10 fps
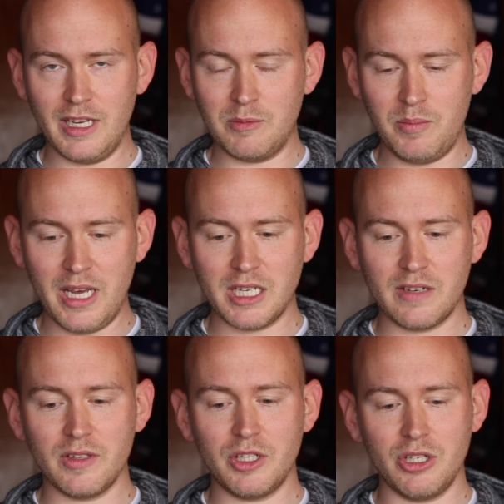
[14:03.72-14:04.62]
is
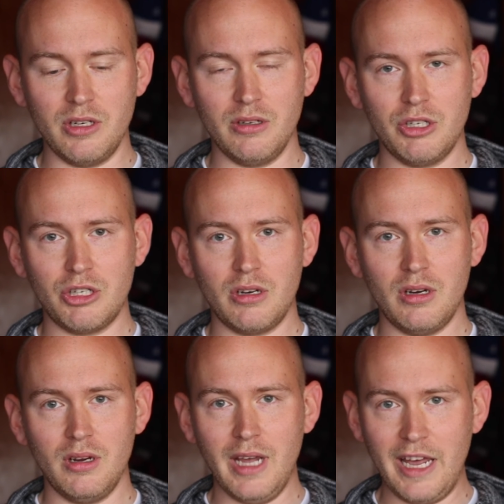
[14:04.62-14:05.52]
best for the church
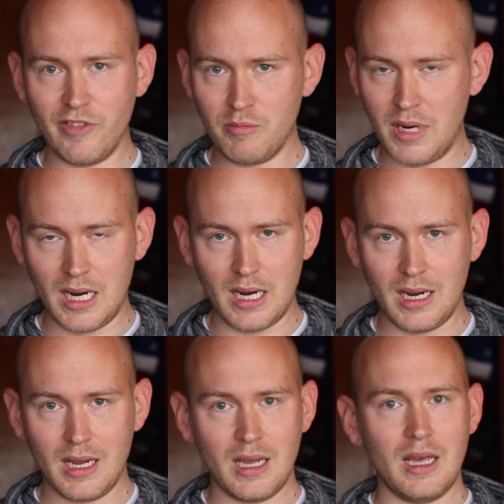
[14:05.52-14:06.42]
and for me,
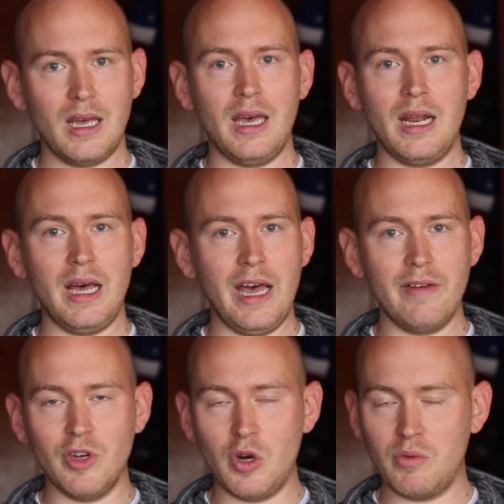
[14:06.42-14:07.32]
and I
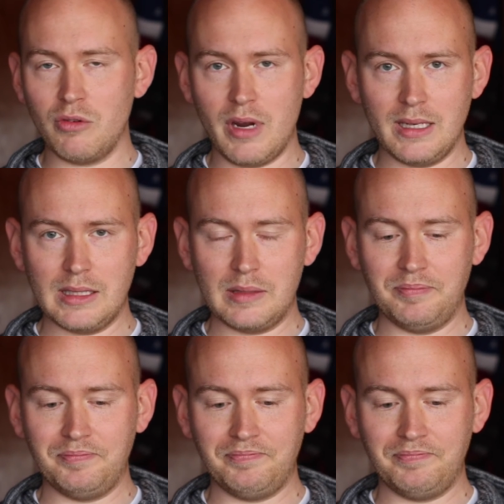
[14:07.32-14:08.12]
have no regrets.